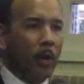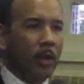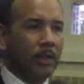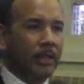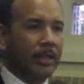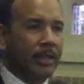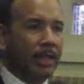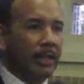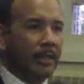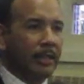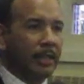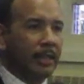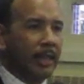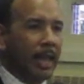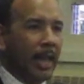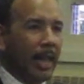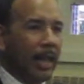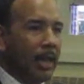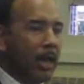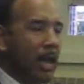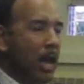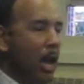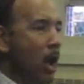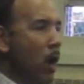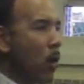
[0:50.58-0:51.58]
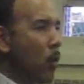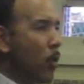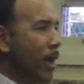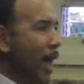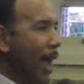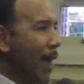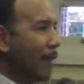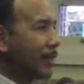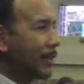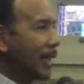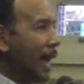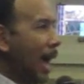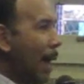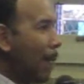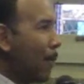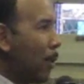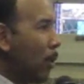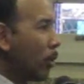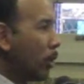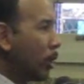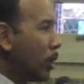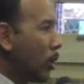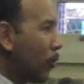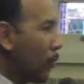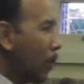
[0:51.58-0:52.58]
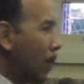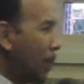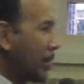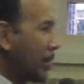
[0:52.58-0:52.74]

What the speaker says: with us here today. We have Tom O'Neill from